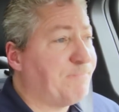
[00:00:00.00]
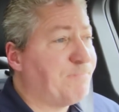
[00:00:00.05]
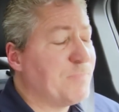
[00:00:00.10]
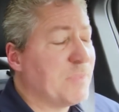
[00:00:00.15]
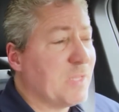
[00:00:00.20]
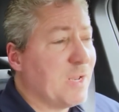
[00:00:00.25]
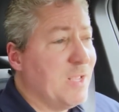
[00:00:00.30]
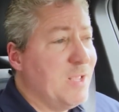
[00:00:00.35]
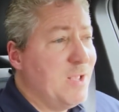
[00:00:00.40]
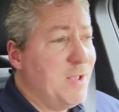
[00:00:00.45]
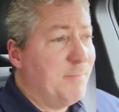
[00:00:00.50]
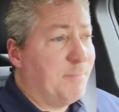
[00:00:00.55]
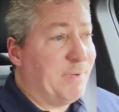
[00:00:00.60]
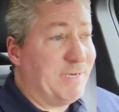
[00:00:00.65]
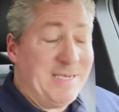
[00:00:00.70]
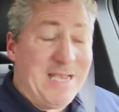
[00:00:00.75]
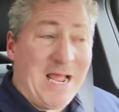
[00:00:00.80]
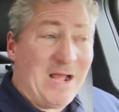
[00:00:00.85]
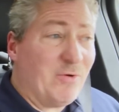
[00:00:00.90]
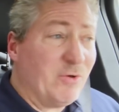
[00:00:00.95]

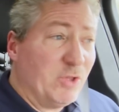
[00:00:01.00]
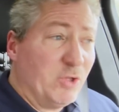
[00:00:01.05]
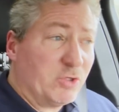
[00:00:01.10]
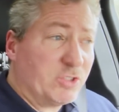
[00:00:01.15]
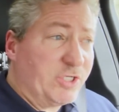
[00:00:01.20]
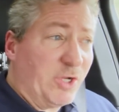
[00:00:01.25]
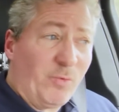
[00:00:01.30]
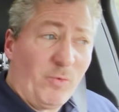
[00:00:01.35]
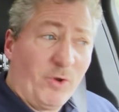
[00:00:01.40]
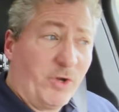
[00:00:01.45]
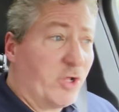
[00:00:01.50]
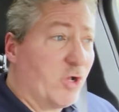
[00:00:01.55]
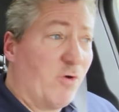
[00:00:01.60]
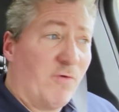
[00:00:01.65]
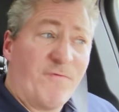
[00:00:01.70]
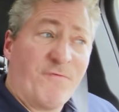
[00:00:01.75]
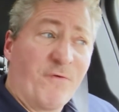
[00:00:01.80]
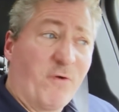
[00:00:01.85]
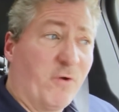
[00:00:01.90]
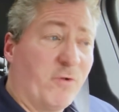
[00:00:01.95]
But now it looks like we're gonna
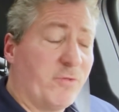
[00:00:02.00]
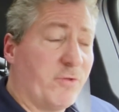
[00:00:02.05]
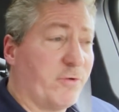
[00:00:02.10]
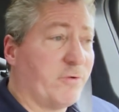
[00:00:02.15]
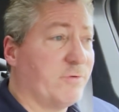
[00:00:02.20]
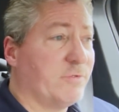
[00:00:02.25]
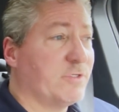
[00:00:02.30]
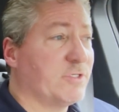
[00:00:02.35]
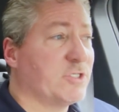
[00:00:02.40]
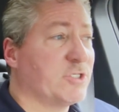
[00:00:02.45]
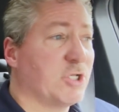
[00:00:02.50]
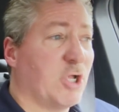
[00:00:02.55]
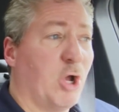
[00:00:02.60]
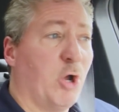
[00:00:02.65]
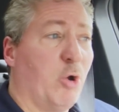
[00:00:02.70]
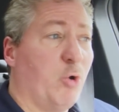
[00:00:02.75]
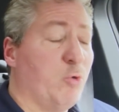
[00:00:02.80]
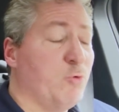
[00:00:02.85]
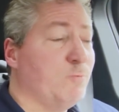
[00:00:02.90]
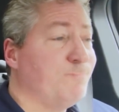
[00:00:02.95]
go further,
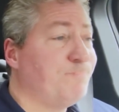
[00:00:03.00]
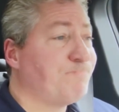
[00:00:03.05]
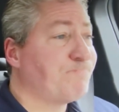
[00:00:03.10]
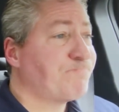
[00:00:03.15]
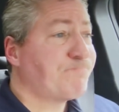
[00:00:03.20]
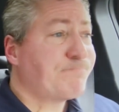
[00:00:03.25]
so